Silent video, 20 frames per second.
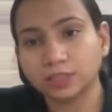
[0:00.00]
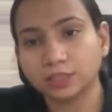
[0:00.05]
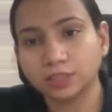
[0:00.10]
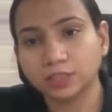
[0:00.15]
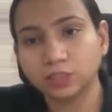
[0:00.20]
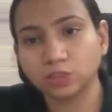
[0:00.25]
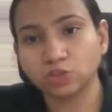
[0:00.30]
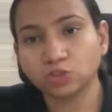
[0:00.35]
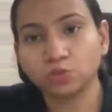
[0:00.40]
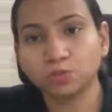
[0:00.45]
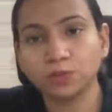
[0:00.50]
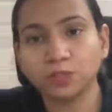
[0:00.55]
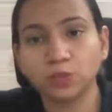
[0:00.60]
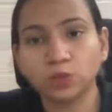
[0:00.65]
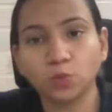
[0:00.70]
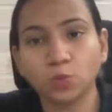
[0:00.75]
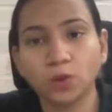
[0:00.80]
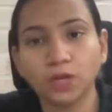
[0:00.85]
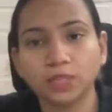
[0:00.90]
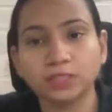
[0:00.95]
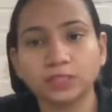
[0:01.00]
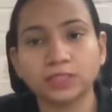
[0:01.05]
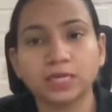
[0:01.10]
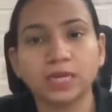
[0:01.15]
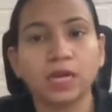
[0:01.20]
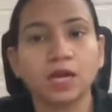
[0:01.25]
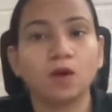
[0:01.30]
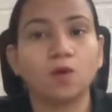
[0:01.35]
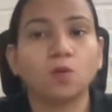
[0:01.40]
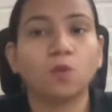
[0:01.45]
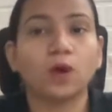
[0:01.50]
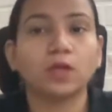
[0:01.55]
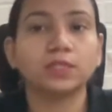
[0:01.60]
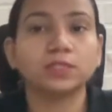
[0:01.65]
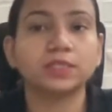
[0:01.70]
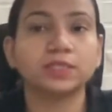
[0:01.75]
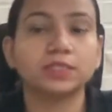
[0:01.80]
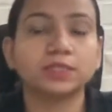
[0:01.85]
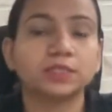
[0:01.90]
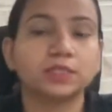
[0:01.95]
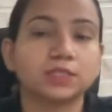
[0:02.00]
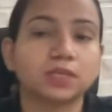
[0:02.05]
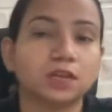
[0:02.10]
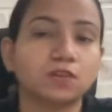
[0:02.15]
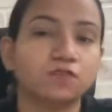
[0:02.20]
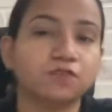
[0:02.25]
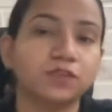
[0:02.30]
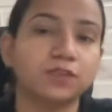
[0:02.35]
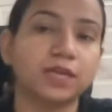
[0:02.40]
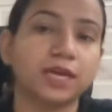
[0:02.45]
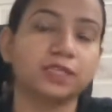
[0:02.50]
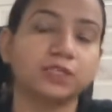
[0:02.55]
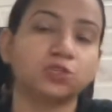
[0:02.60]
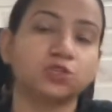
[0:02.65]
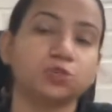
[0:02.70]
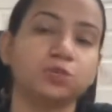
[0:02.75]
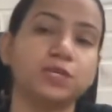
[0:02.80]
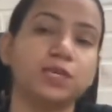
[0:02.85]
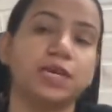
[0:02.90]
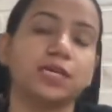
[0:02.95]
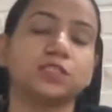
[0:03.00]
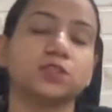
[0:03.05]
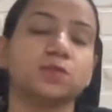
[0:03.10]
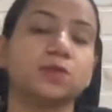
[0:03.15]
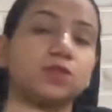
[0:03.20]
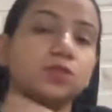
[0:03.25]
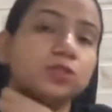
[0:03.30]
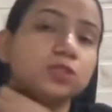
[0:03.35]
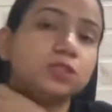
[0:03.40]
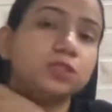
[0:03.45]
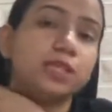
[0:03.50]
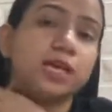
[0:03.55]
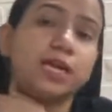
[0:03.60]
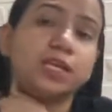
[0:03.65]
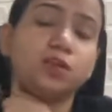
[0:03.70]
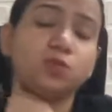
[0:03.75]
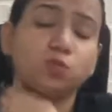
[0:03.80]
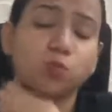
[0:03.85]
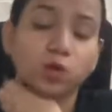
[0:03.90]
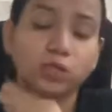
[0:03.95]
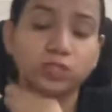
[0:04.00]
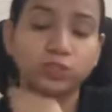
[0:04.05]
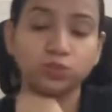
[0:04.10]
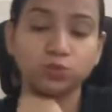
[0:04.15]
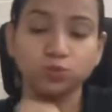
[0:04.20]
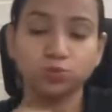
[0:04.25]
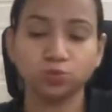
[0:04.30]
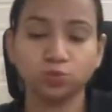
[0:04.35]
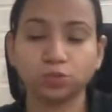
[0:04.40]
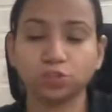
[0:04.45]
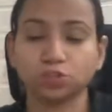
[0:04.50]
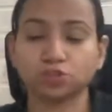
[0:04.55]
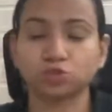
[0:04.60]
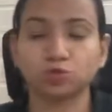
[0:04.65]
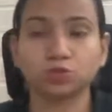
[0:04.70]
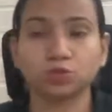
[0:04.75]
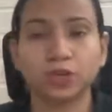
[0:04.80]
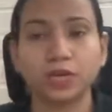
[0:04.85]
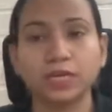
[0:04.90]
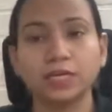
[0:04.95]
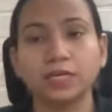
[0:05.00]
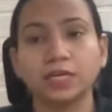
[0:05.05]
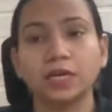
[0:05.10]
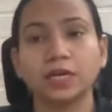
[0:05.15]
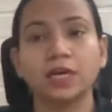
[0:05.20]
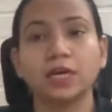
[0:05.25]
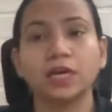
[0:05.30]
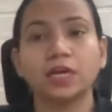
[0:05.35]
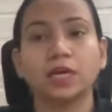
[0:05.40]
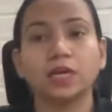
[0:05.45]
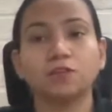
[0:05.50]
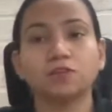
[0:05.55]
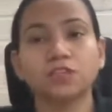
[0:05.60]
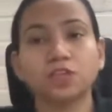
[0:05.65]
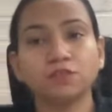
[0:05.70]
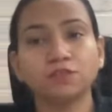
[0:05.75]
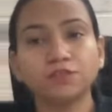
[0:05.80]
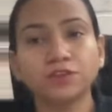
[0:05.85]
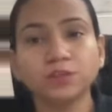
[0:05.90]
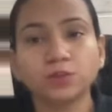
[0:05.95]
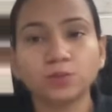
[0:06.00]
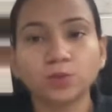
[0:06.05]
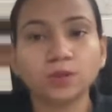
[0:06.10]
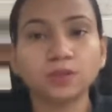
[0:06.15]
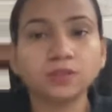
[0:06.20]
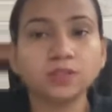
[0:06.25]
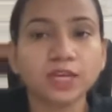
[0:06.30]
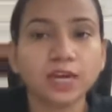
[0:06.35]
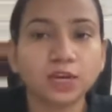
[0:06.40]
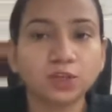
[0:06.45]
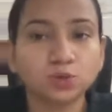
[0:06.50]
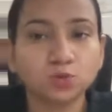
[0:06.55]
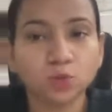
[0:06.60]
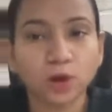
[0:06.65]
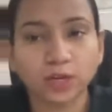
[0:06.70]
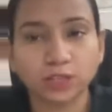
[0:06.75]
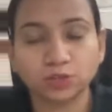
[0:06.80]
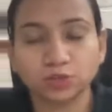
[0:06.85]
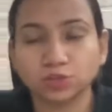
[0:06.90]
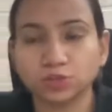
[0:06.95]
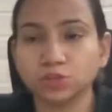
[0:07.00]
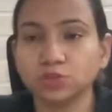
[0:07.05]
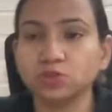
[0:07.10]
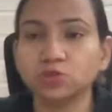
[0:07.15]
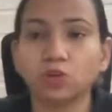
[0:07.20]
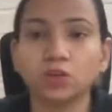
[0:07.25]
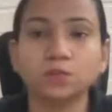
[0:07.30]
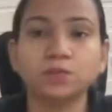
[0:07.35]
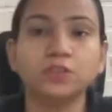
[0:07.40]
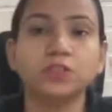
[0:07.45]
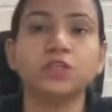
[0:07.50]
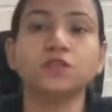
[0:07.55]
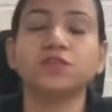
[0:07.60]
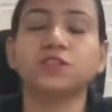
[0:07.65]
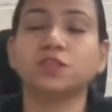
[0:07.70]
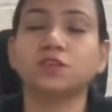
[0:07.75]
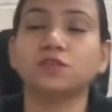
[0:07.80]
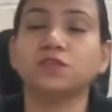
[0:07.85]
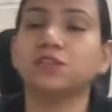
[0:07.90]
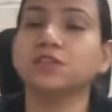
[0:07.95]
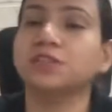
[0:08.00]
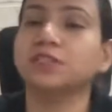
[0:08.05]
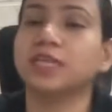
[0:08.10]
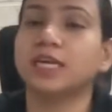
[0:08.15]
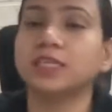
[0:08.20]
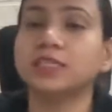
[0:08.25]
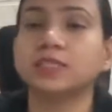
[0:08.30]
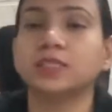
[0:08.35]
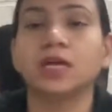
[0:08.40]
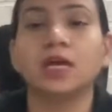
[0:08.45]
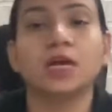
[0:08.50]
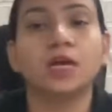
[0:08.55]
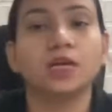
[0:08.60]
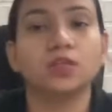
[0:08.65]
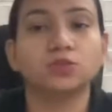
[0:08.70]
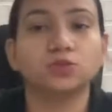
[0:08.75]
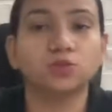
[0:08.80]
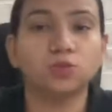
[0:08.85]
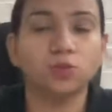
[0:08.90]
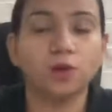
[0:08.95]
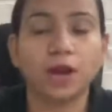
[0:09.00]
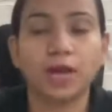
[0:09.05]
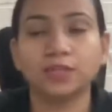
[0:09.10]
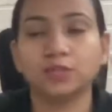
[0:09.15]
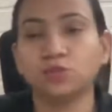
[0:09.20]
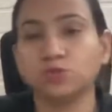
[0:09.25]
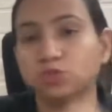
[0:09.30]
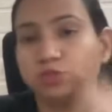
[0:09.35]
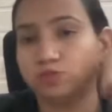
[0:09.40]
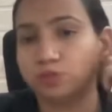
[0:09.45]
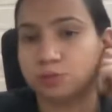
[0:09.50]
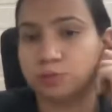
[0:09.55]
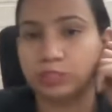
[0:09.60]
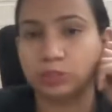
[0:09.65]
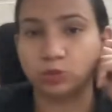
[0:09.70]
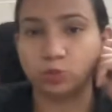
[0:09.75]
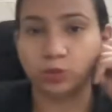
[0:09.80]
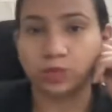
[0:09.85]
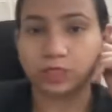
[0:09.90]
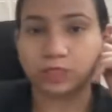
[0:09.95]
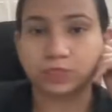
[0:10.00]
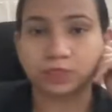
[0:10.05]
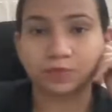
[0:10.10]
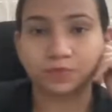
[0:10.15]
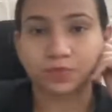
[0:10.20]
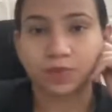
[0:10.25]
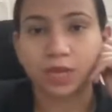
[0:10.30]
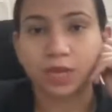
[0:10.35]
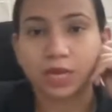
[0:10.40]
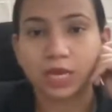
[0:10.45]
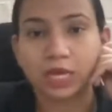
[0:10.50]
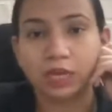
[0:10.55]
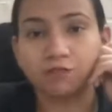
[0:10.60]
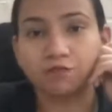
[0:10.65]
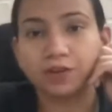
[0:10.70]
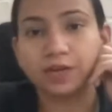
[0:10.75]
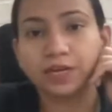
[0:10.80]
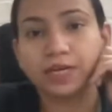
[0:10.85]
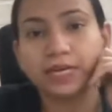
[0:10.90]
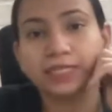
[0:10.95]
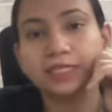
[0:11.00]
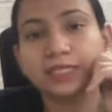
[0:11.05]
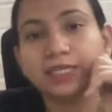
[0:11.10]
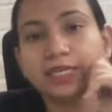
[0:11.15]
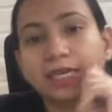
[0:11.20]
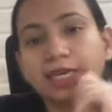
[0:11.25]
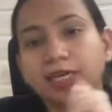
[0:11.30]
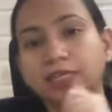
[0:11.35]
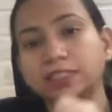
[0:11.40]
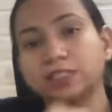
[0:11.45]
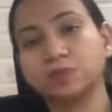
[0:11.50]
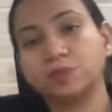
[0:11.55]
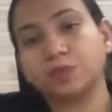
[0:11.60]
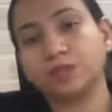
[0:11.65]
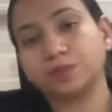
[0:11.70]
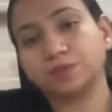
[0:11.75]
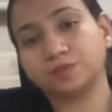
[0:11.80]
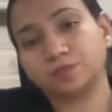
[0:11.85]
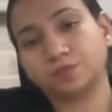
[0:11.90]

it should be 2S, while sulfur has to be S, because they are in 1:2 ratio, right? If sulfur is 1, there are 2 hydrogens. The solubility of sulfur is S, so hydrogen will be 2S. If I write KSP,